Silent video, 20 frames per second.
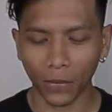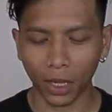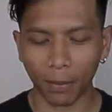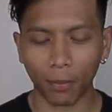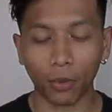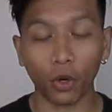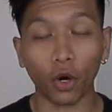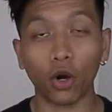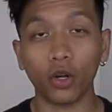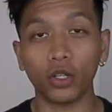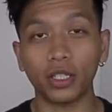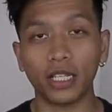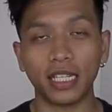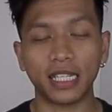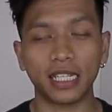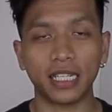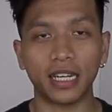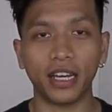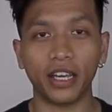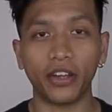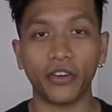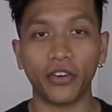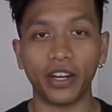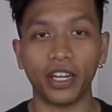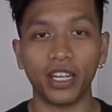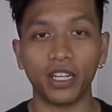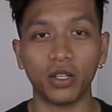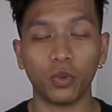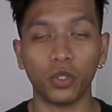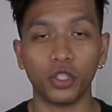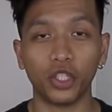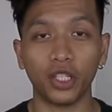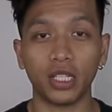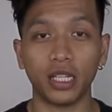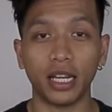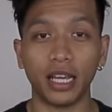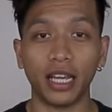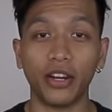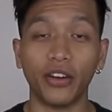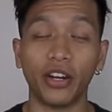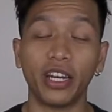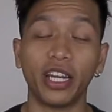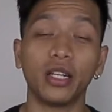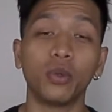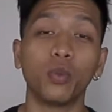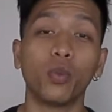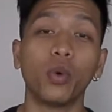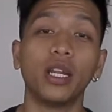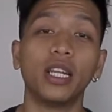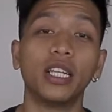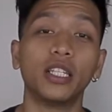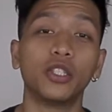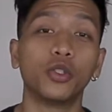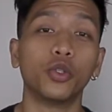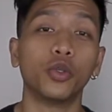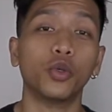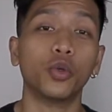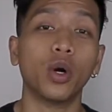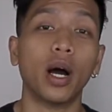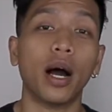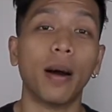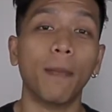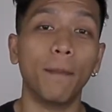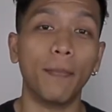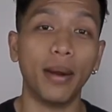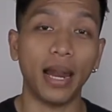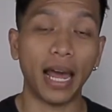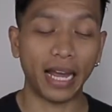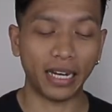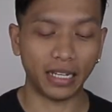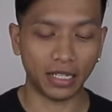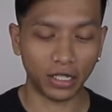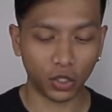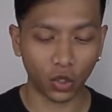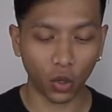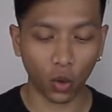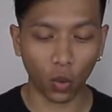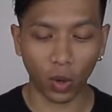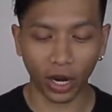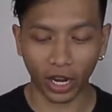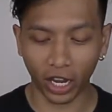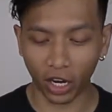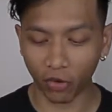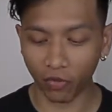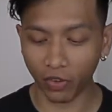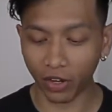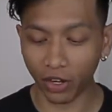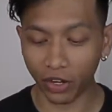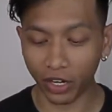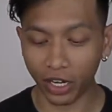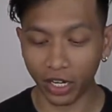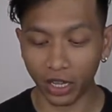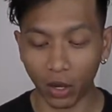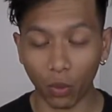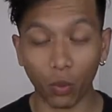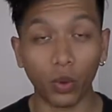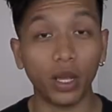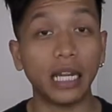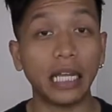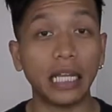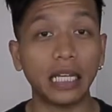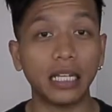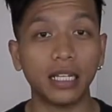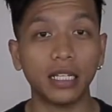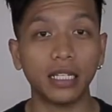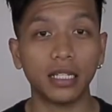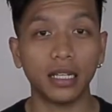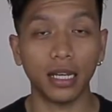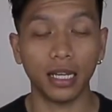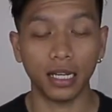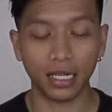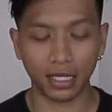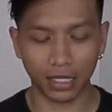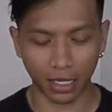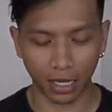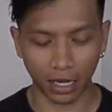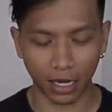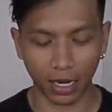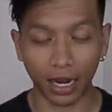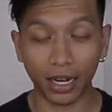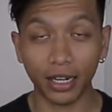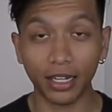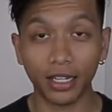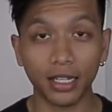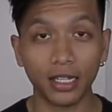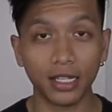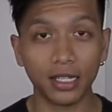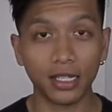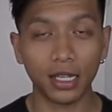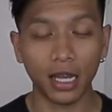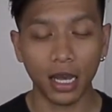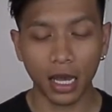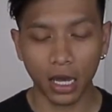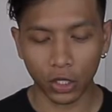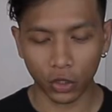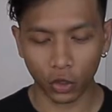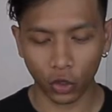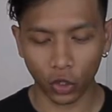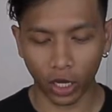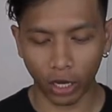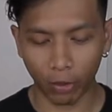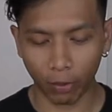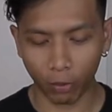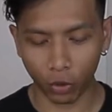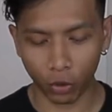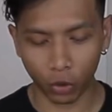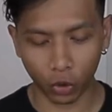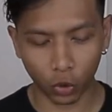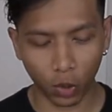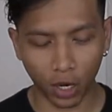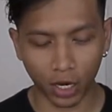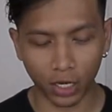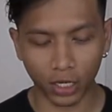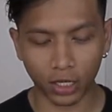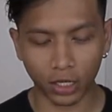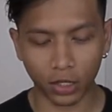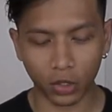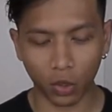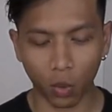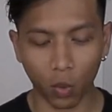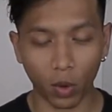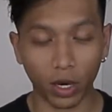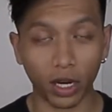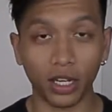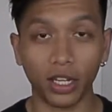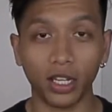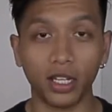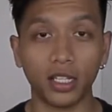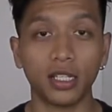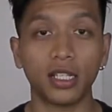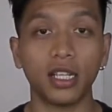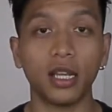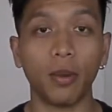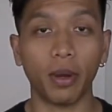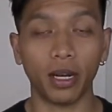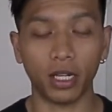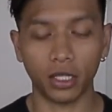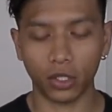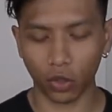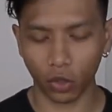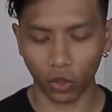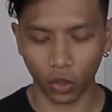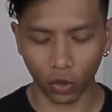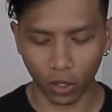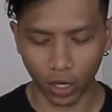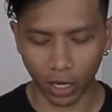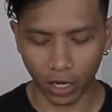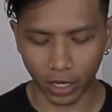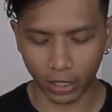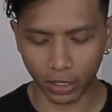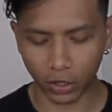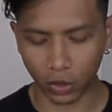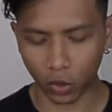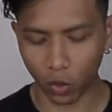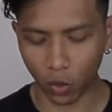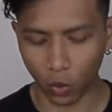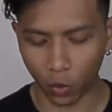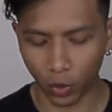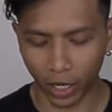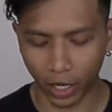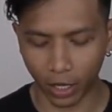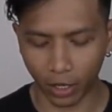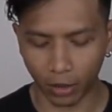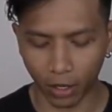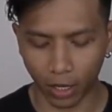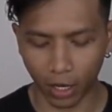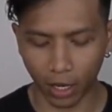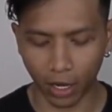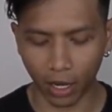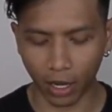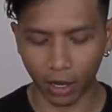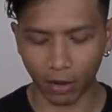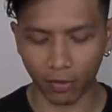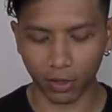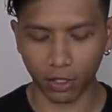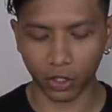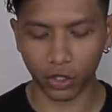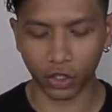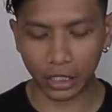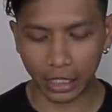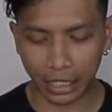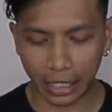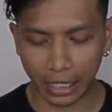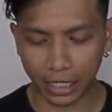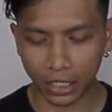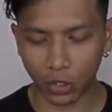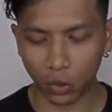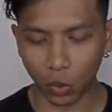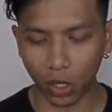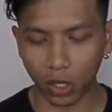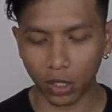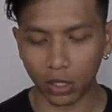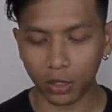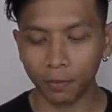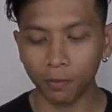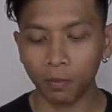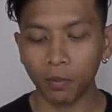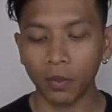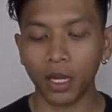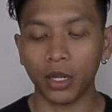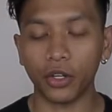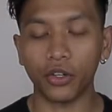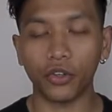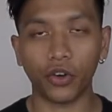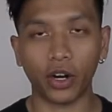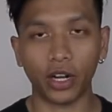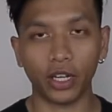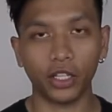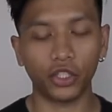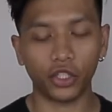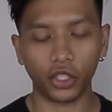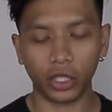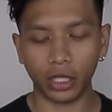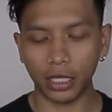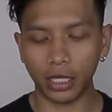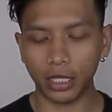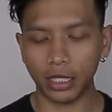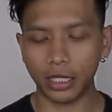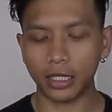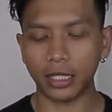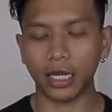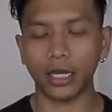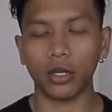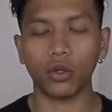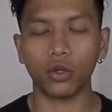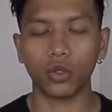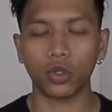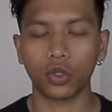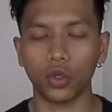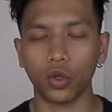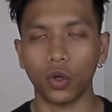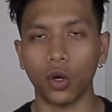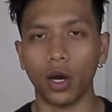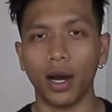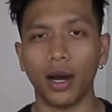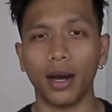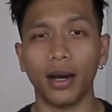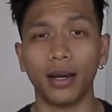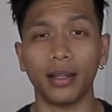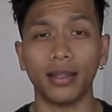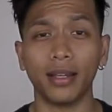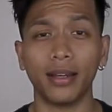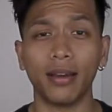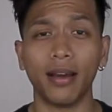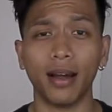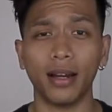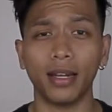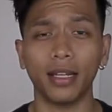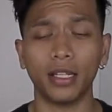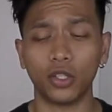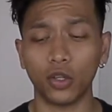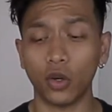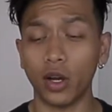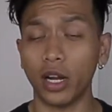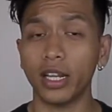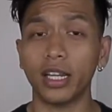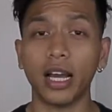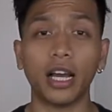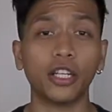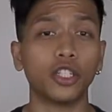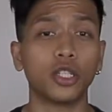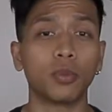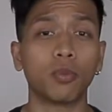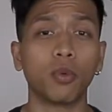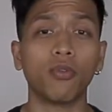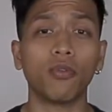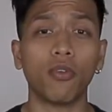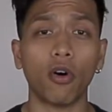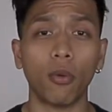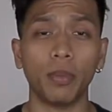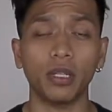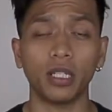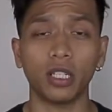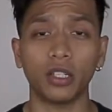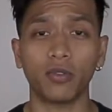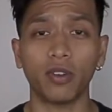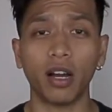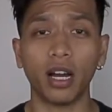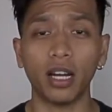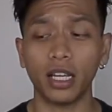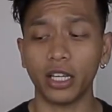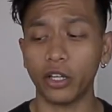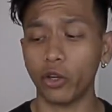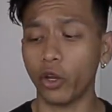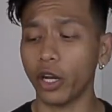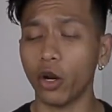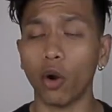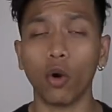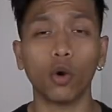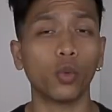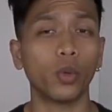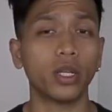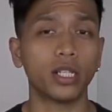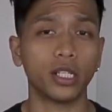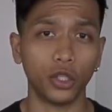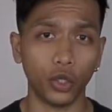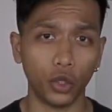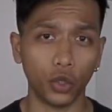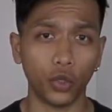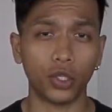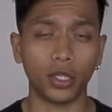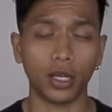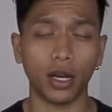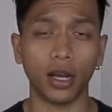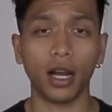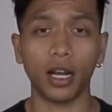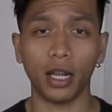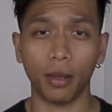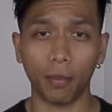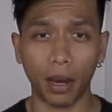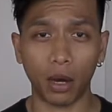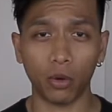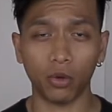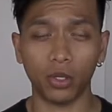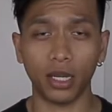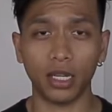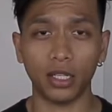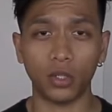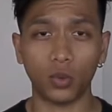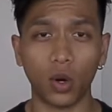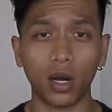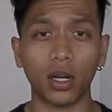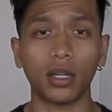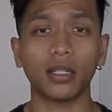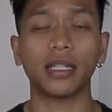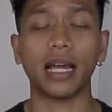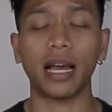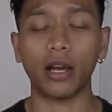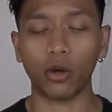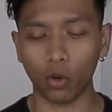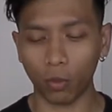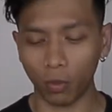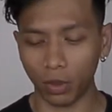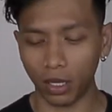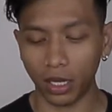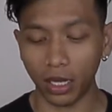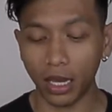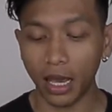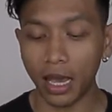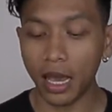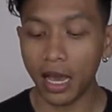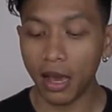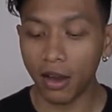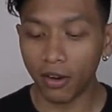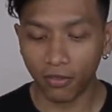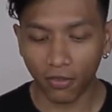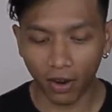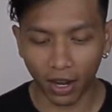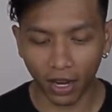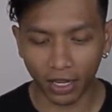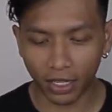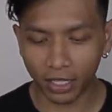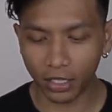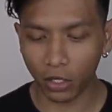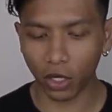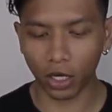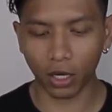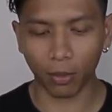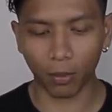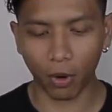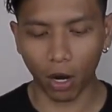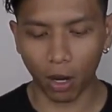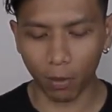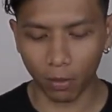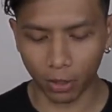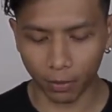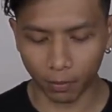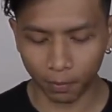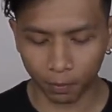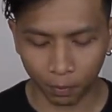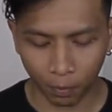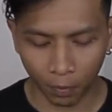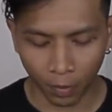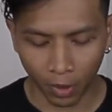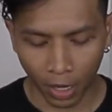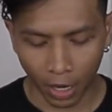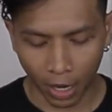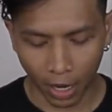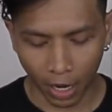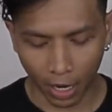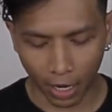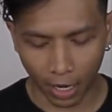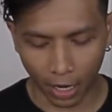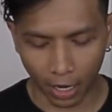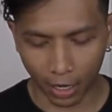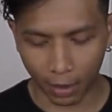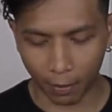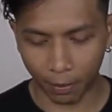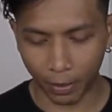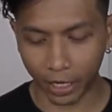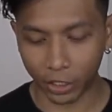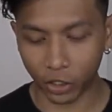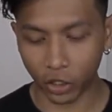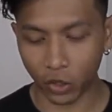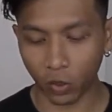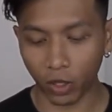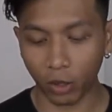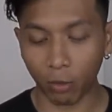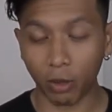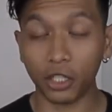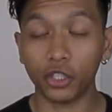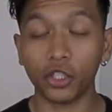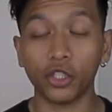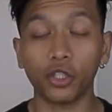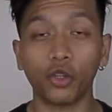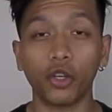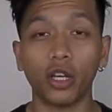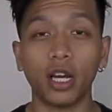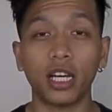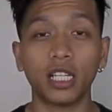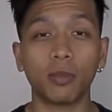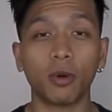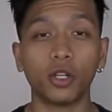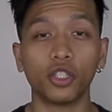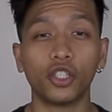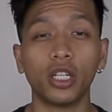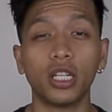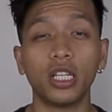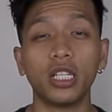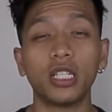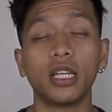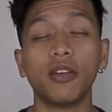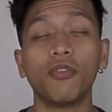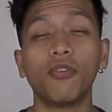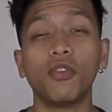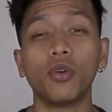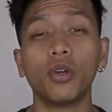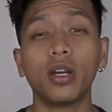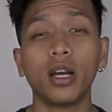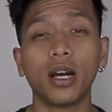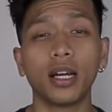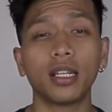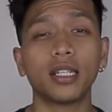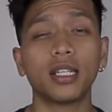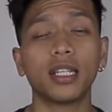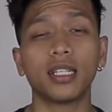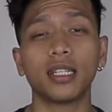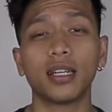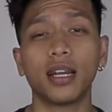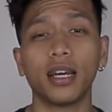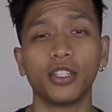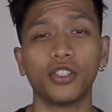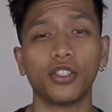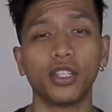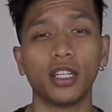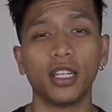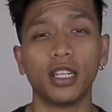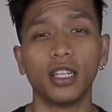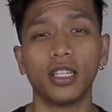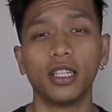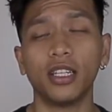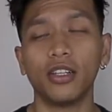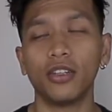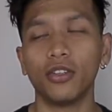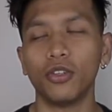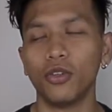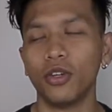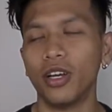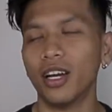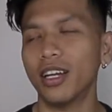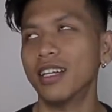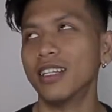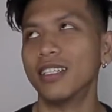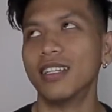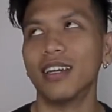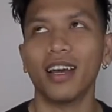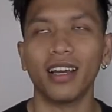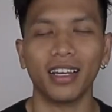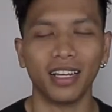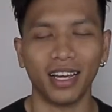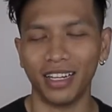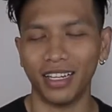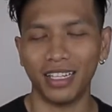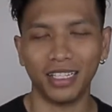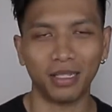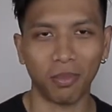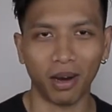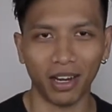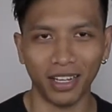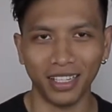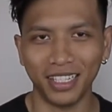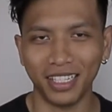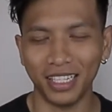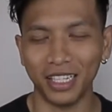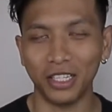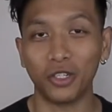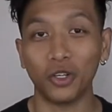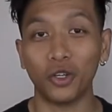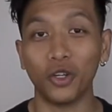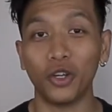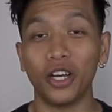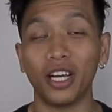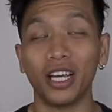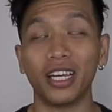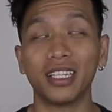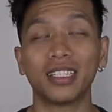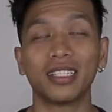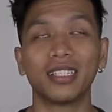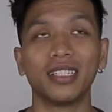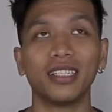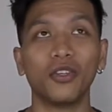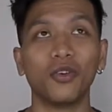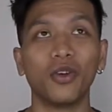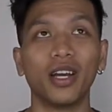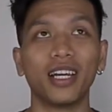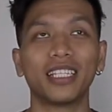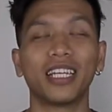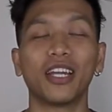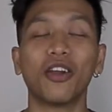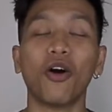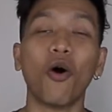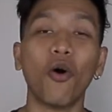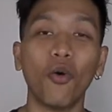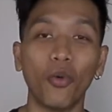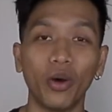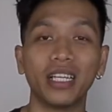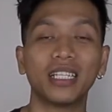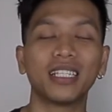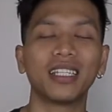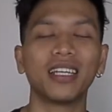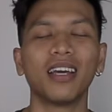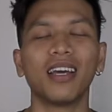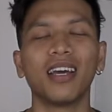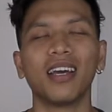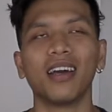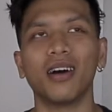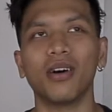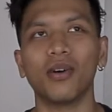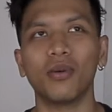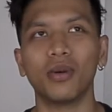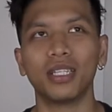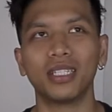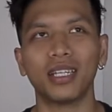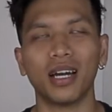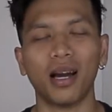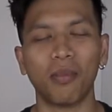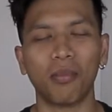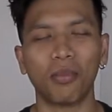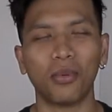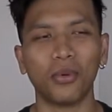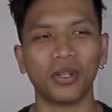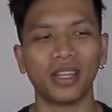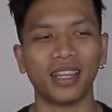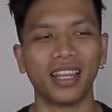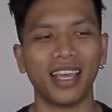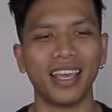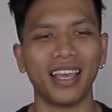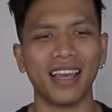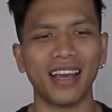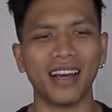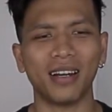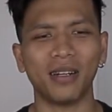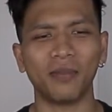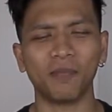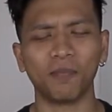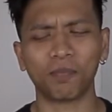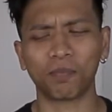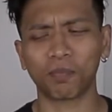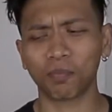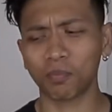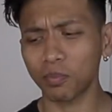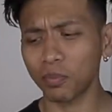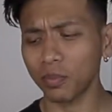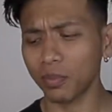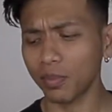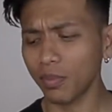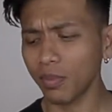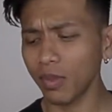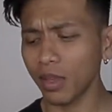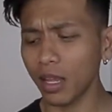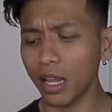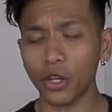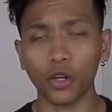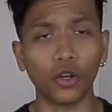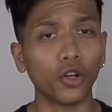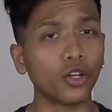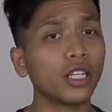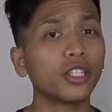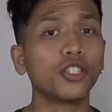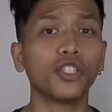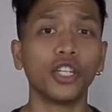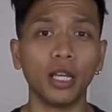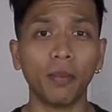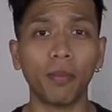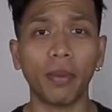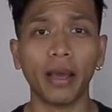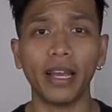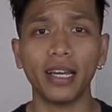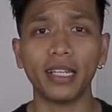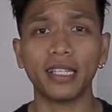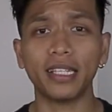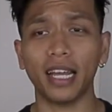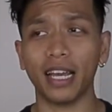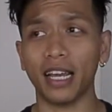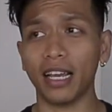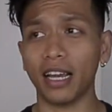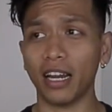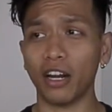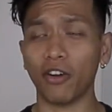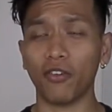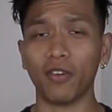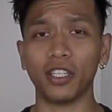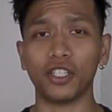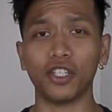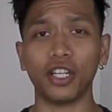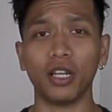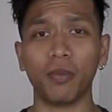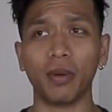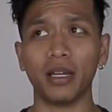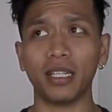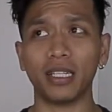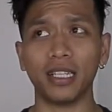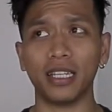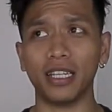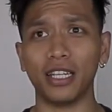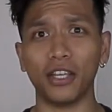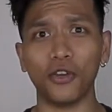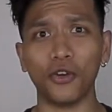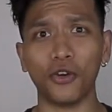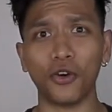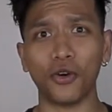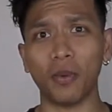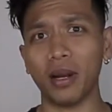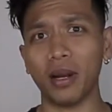put all this ingredient, which is like ingredient we need to blend. So what kind of ingredient that we needed? It's onions. So you can put 2 onions or 1 onion, depends on you guys. So we can have a chili as well, dry chilies, and also the garlic. So garlic, I just put 4 pieces of garlic. You can always use a garlic powder as well. That could be fine, not a problem. But I just want to mention to you guys about chilies. If you guys doesn't like chili, you guys doesn't like any spicy, so you guys can always put the the chili paste, like kind of a chili paste in Europe,